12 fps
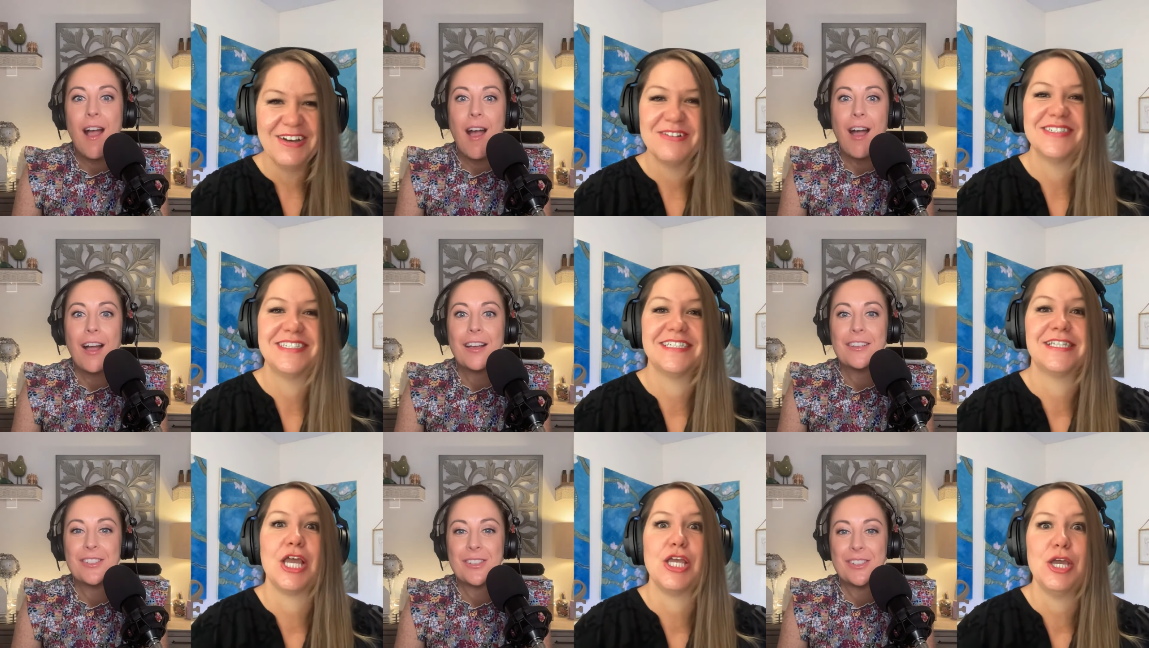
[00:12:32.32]
Speaker 1: which is
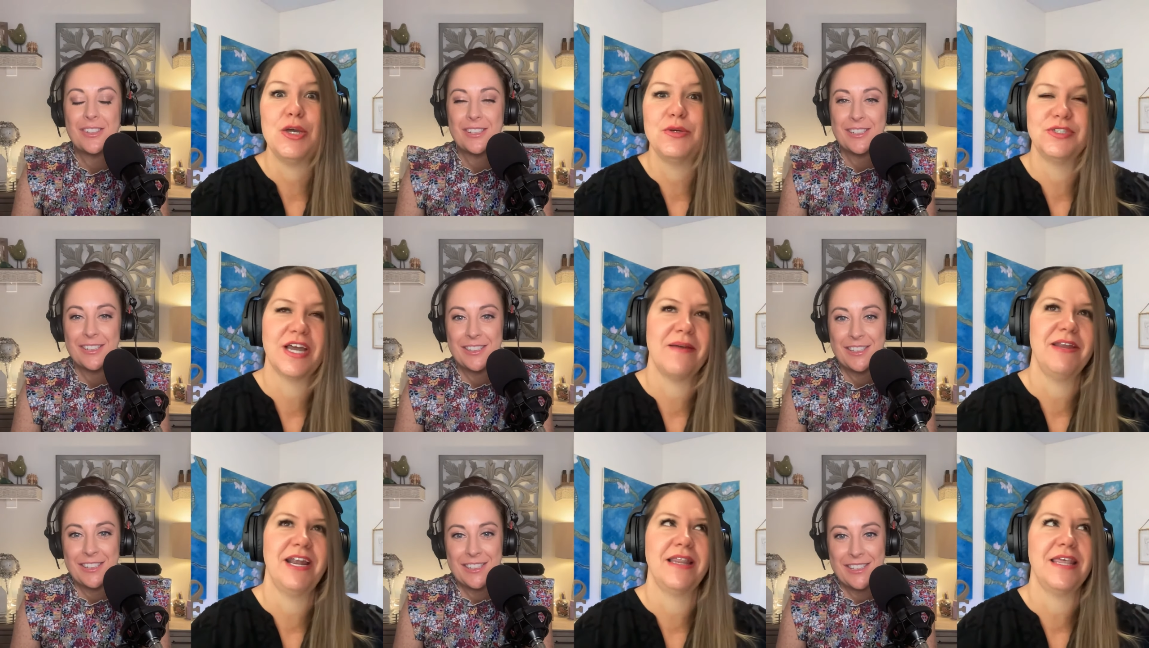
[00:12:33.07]
huge. I mean,
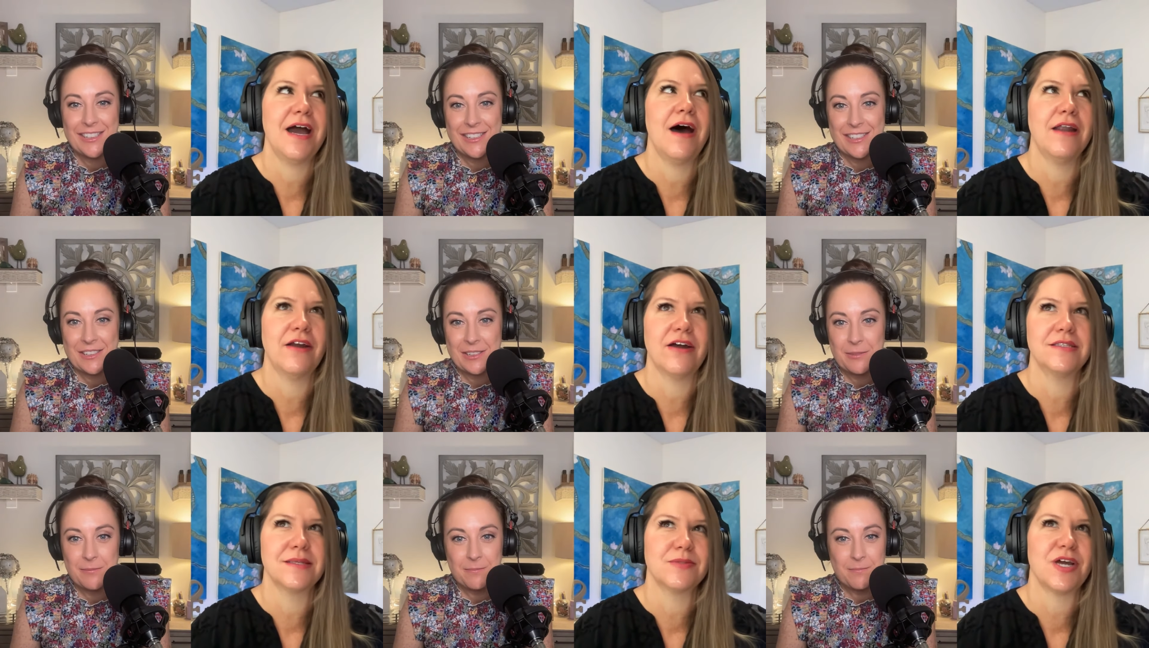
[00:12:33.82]
I think on our
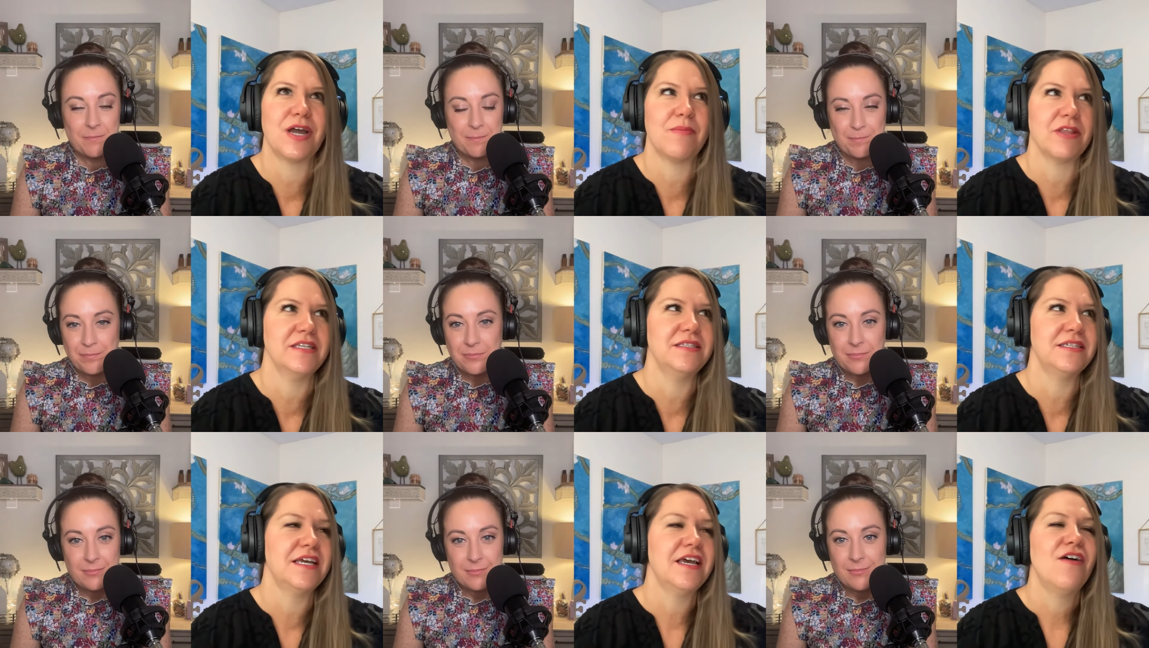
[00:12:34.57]
unsubscribe list
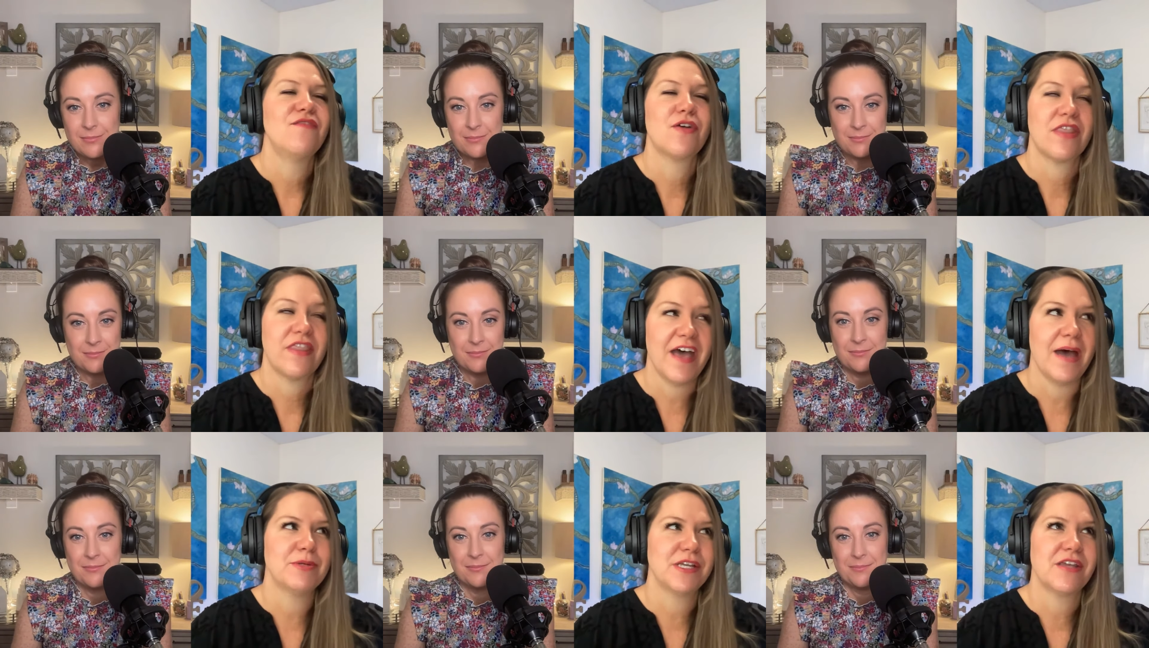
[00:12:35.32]
for that
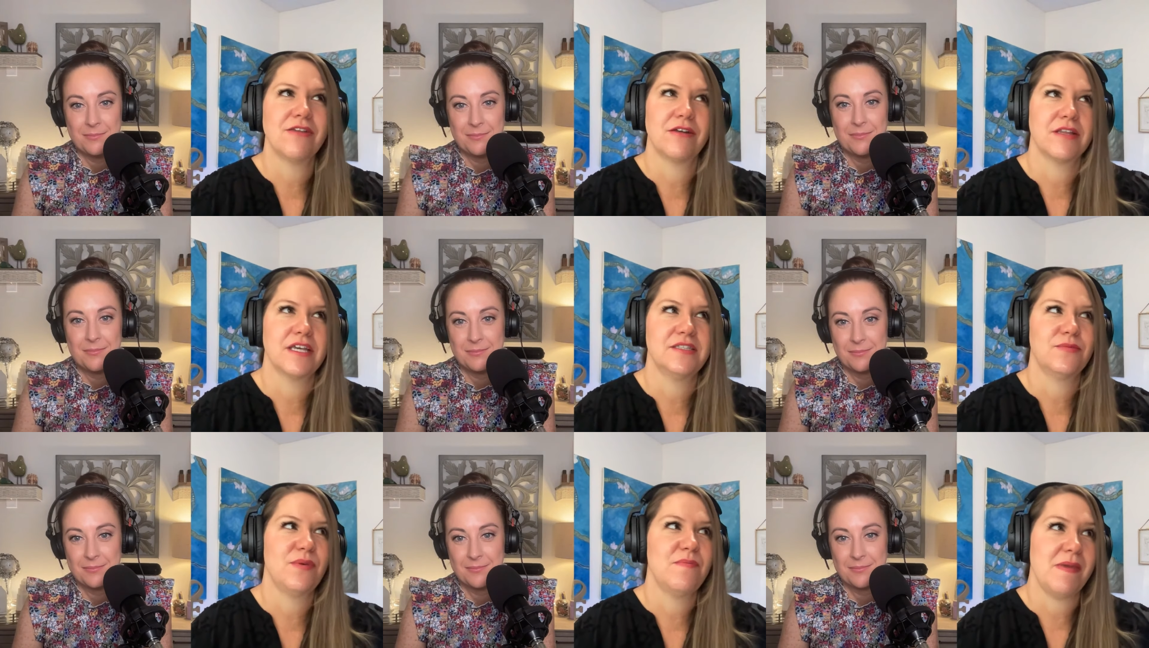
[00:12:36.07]
particular list,
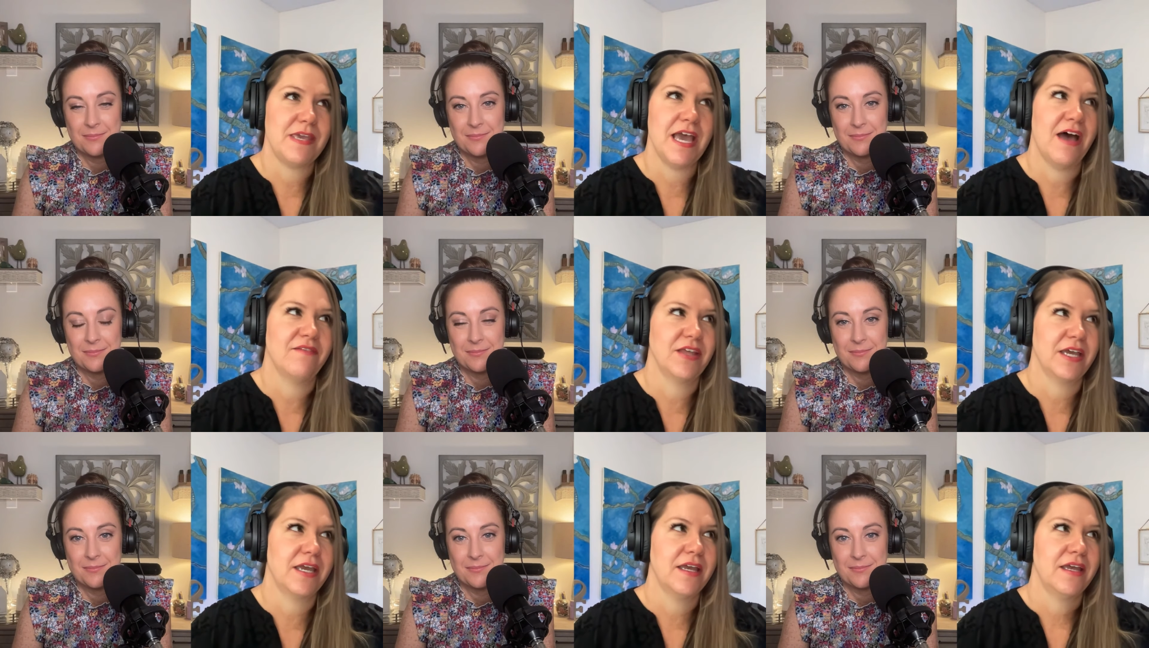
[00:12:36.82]
we maybe have like